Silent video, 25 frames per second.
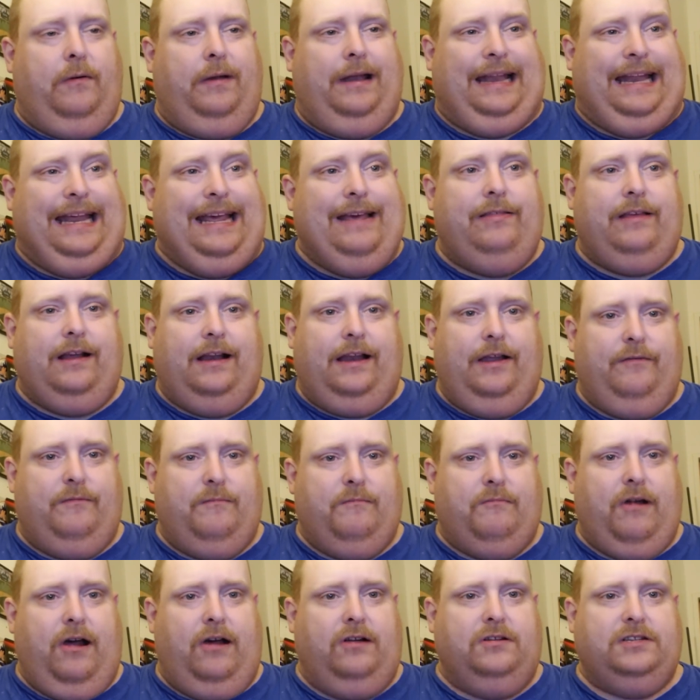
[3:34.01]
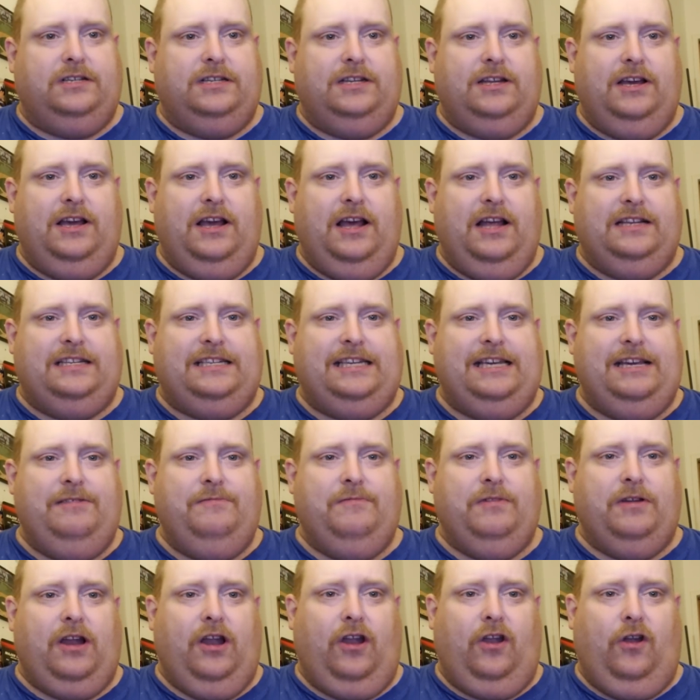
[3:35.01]
would lead the Cleveland Browns as the
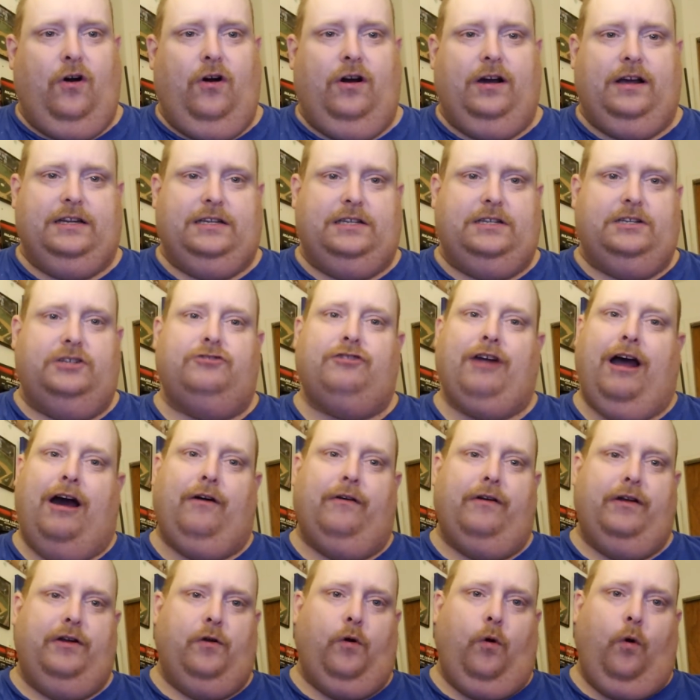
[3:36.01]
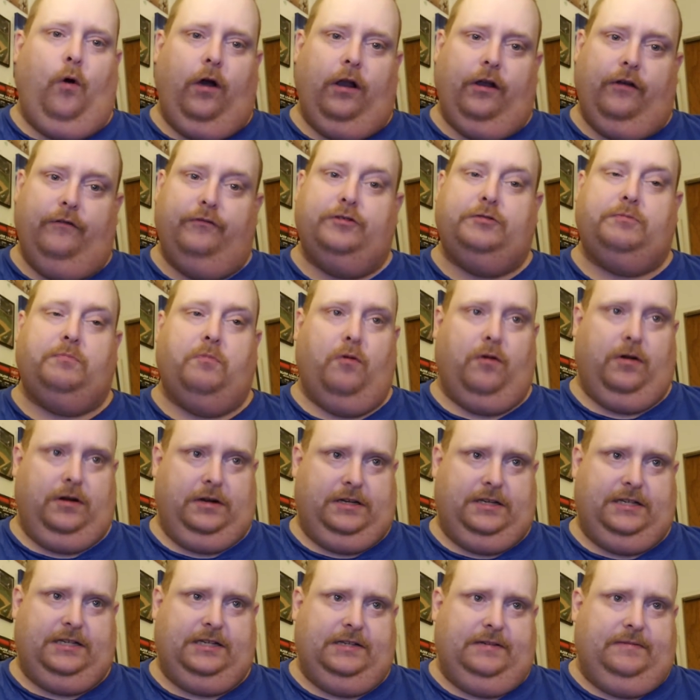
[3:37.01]
team with the longest drought in all of
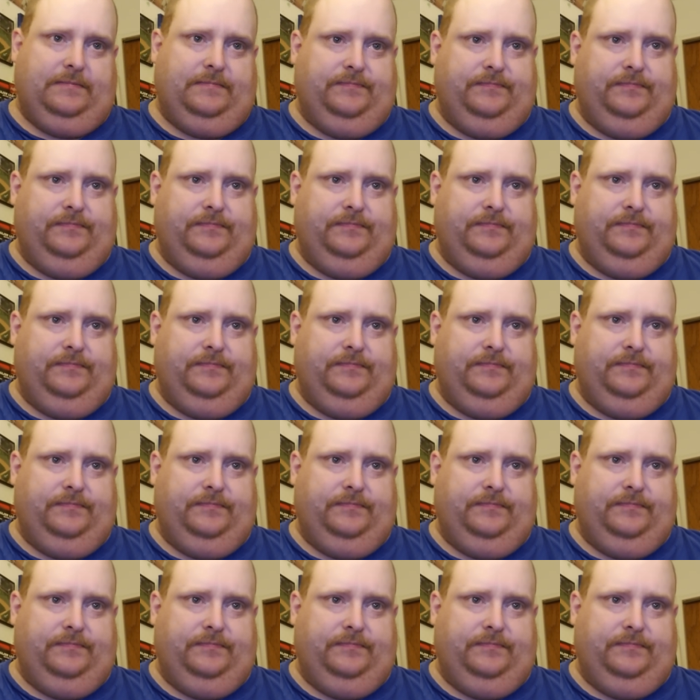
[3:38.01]
sports.